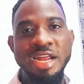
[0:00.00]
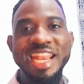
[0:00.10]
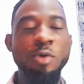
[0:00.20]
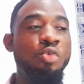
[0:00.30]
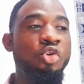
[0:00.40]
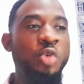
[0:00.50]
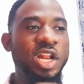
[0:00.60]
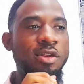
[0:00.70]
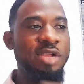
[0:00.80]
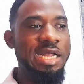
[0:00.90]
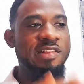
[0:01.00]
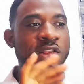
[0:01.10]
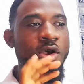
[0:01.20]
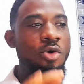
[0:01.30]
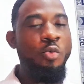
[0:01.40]
Now we'll quickly look at
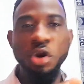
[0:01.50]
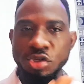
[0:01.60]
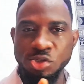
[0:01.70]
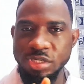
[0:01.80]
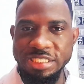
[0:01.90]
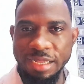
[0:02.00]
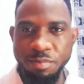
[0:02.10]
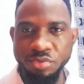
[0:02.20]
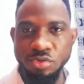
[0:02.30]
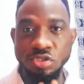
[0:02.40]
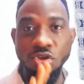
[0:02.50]
one or two examples